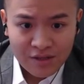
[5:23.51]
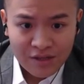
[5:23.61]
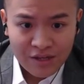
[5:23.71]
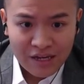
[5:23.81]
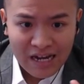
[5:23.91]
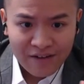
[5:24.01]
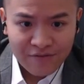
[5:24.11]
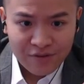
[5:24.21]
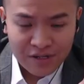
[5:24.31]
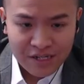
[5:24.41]
You have
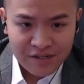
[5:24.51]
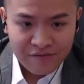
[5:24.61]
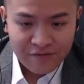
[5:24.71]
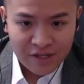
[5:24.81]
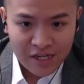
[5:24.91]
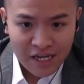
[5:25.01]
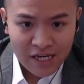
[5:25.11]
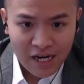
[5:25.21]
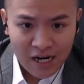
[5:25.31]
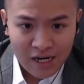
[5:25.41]
to give the
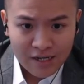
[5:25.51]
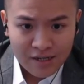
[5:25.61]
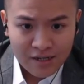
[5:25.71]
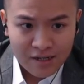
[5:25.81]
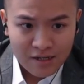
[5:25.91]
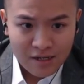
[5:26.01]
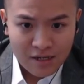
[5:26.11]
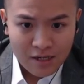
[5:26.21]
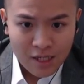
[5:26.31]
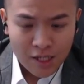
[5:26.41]
AI
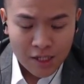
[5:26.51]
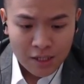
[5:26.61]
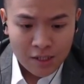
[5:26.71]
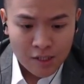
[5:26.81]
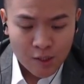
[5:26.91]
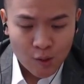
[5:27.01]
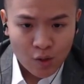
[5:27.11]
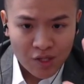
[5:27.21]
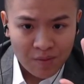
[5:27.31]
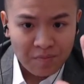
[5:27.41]
the
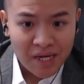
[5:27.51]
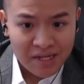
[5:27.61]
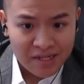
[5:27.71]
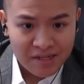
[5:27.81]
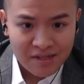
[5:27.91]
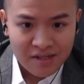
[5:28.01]
so-called the base.